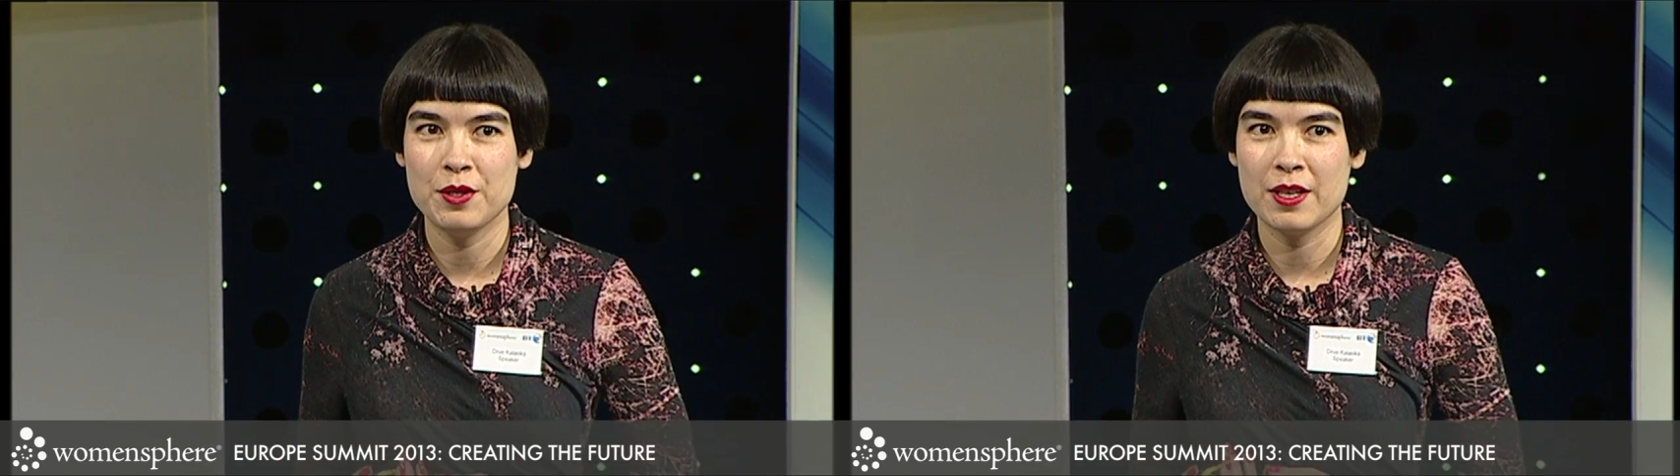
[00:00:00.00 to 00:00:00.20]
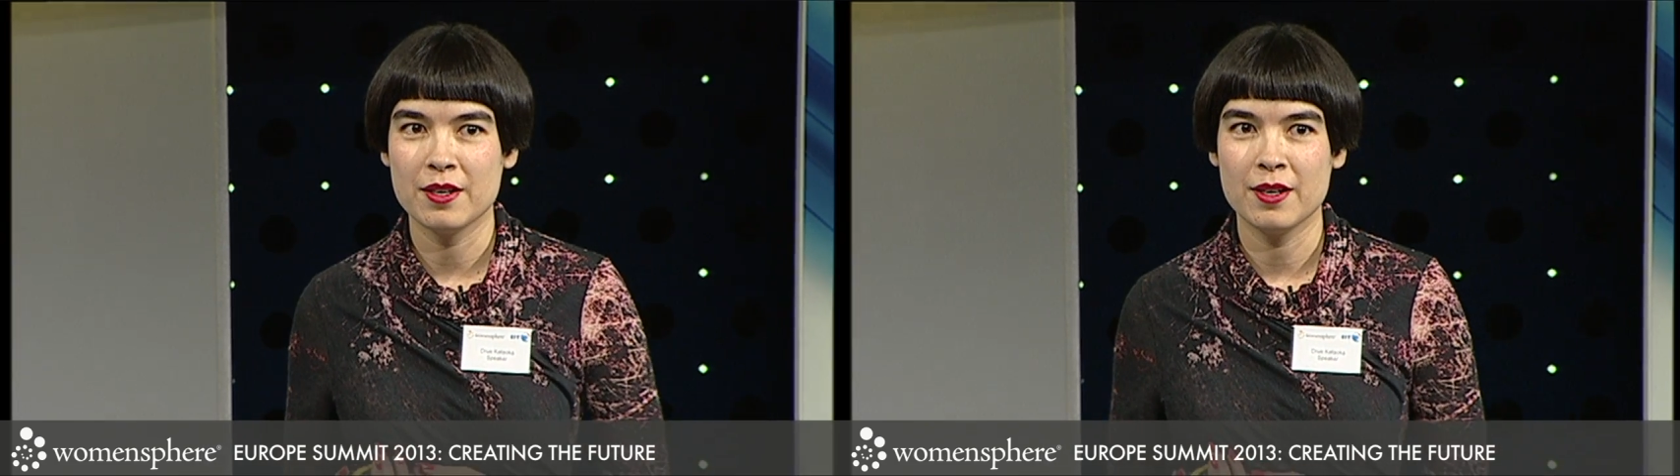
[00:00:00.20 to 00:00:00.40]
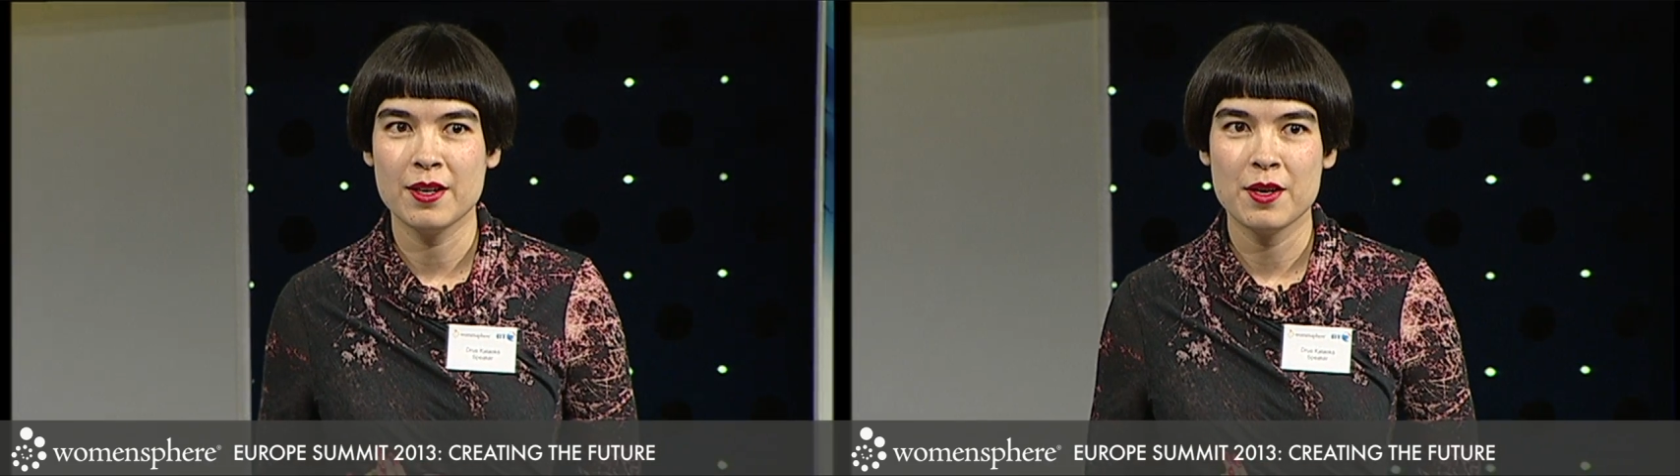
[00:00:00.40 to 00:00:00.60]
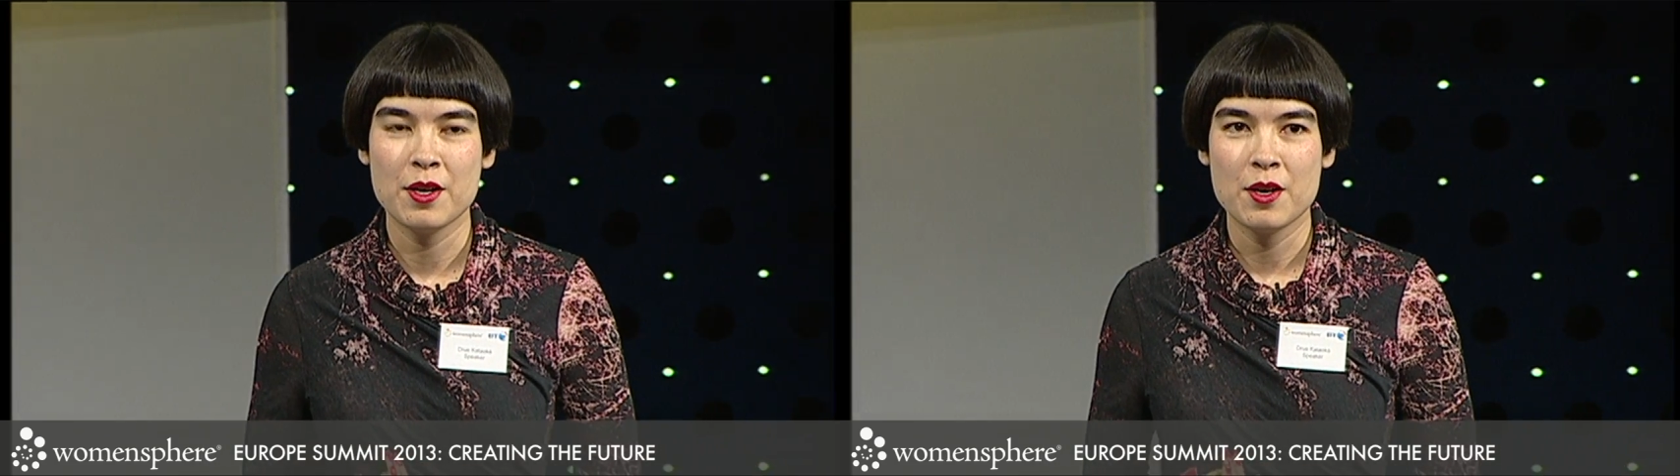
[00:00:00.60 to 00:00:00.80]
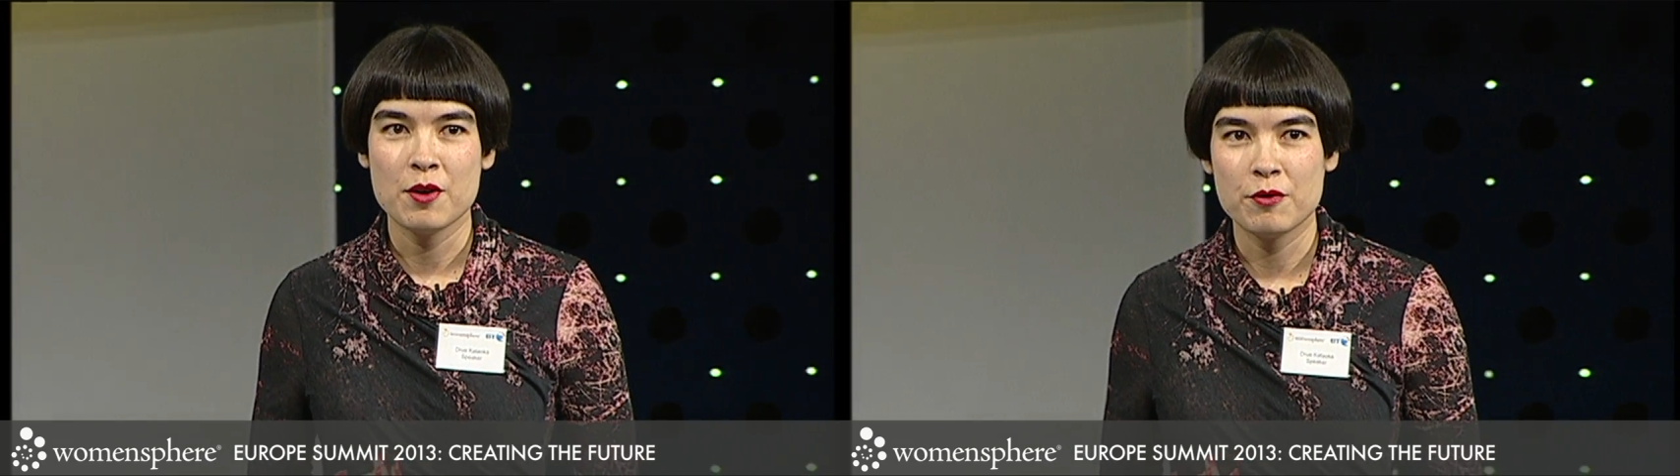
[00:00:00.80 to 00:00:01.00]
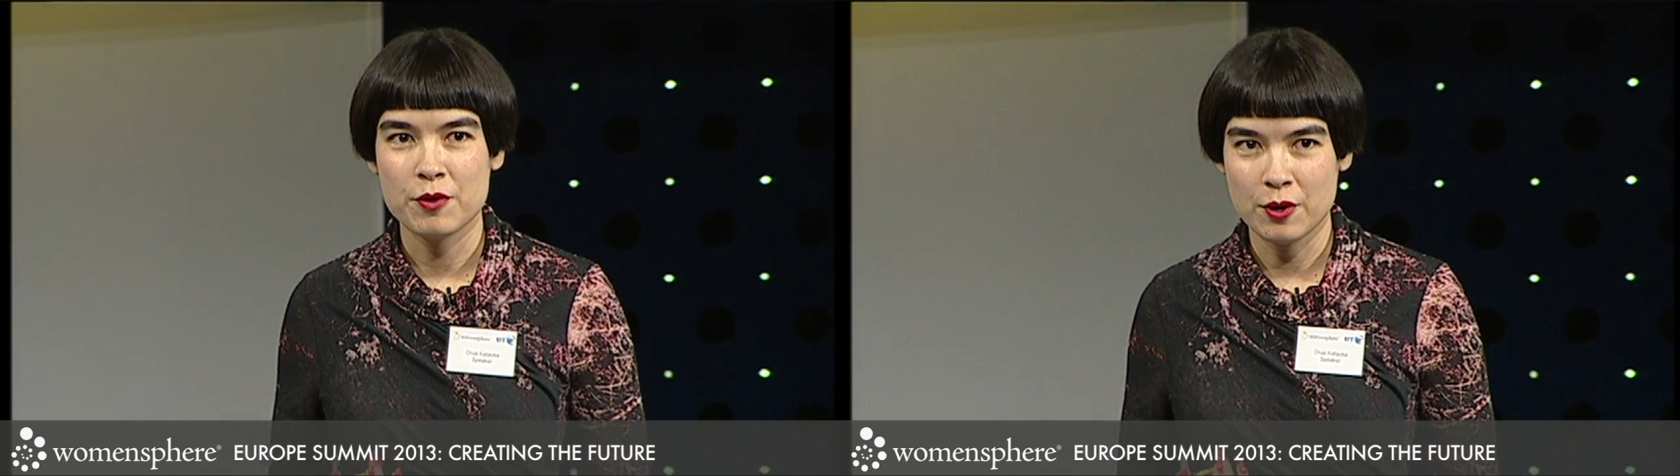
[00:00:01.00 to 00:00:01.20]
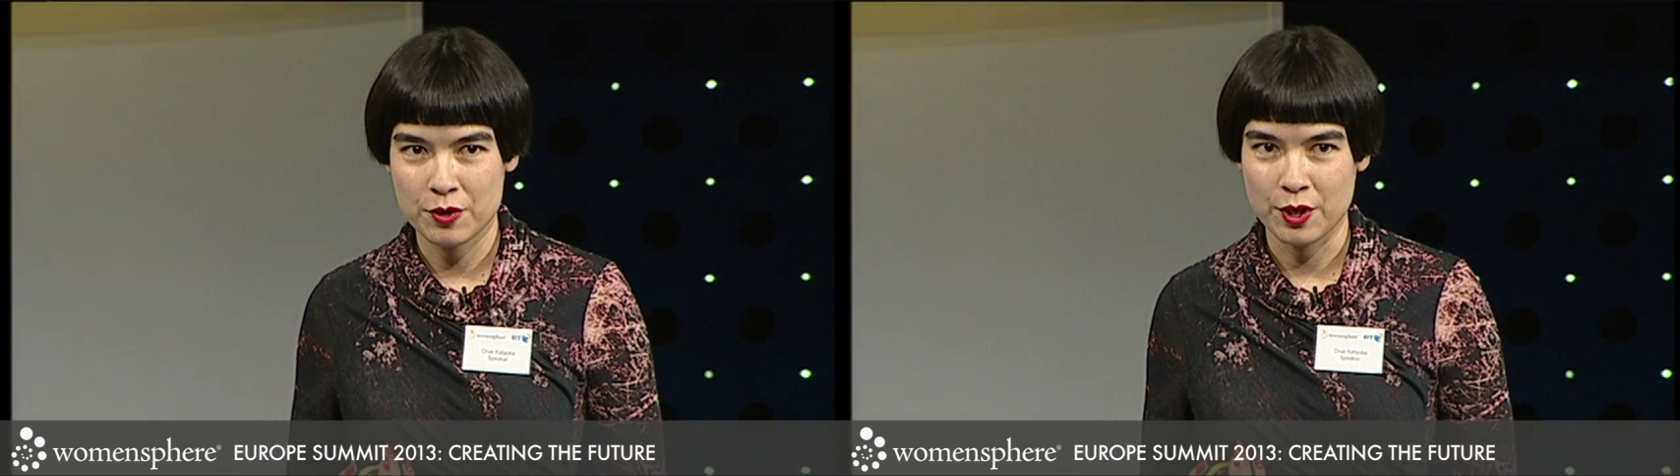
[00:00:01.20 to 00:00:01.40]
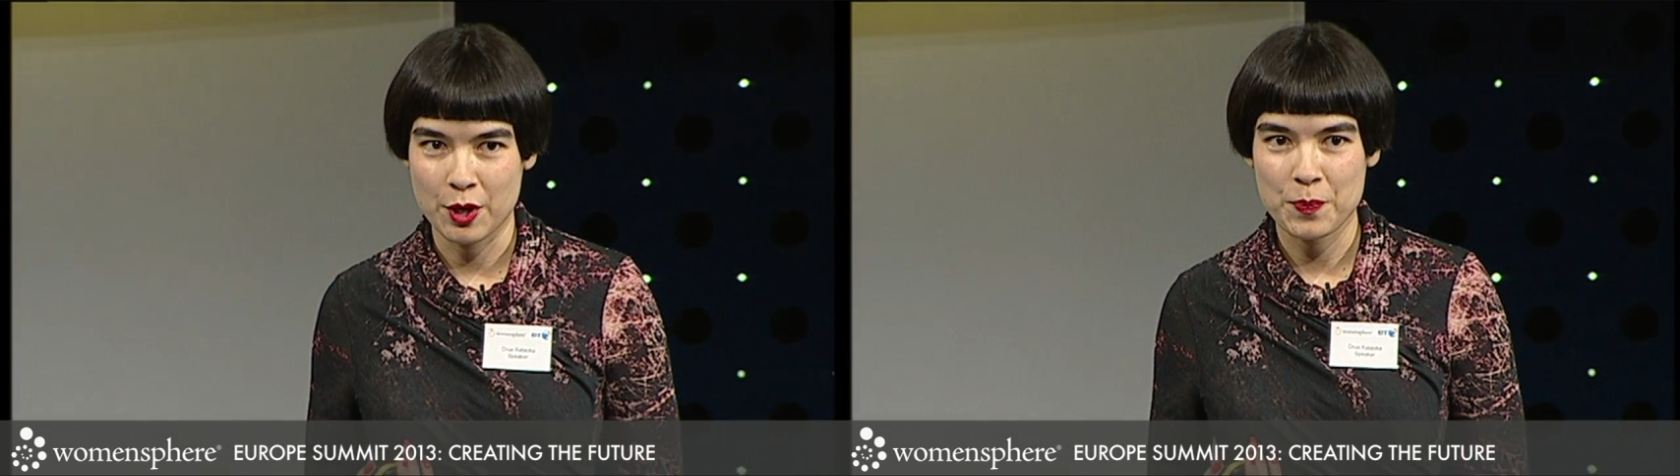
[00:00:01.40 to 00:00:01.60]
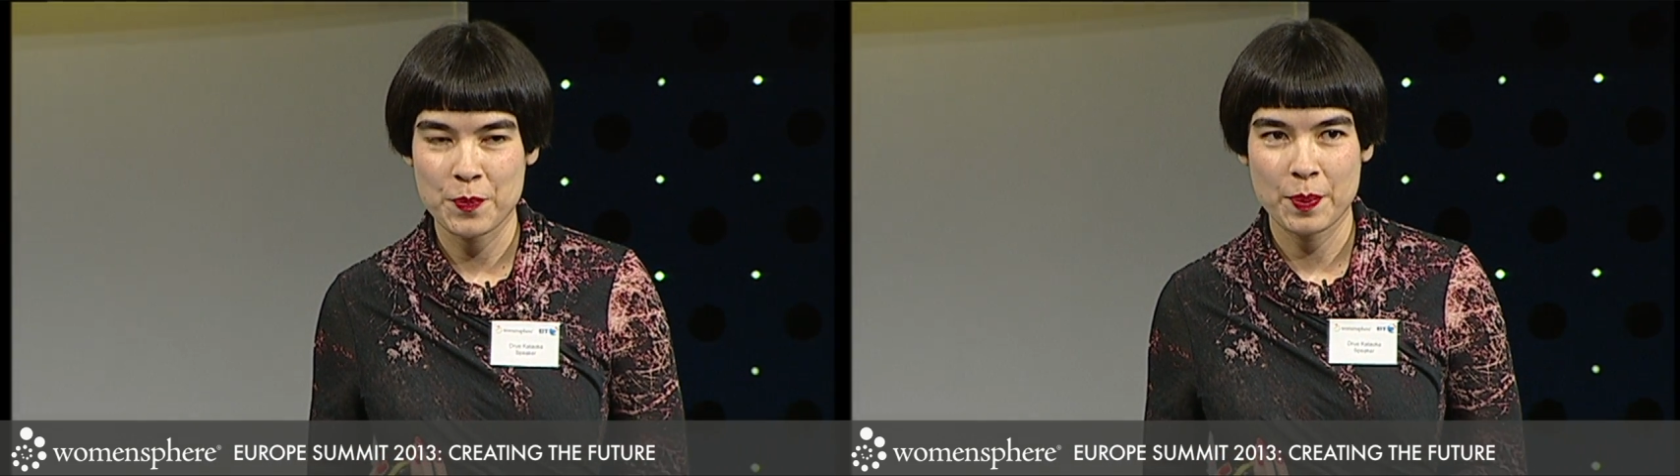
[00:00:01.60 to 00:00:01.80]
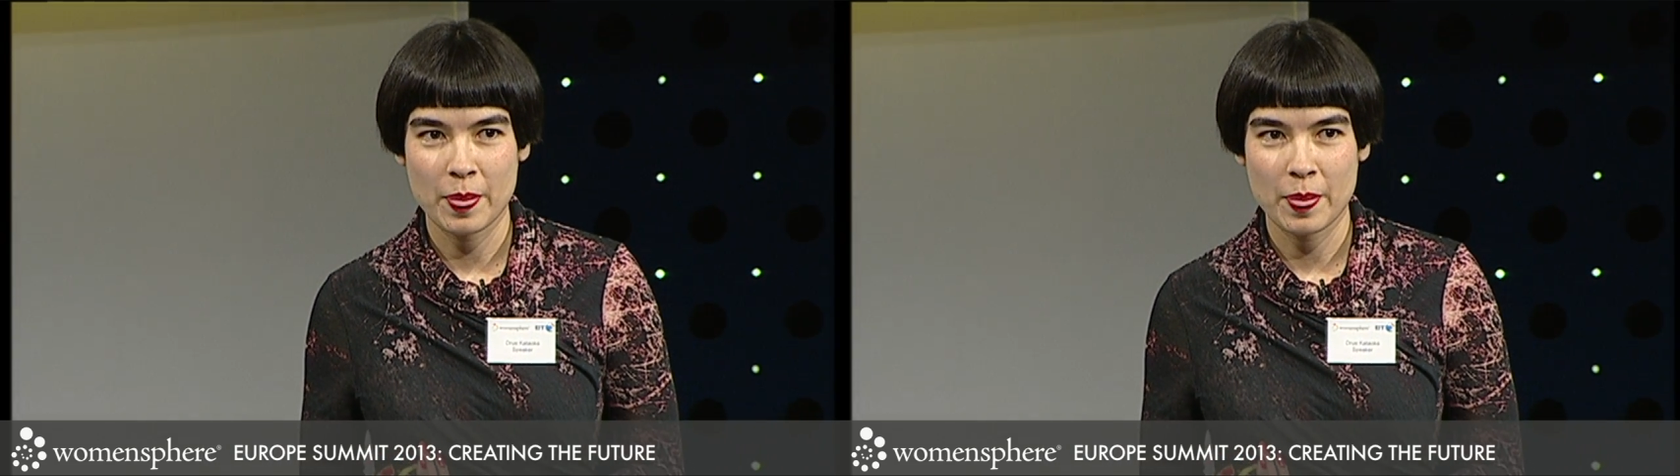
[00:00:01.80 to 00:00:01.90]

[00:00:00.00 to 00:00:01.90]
near future,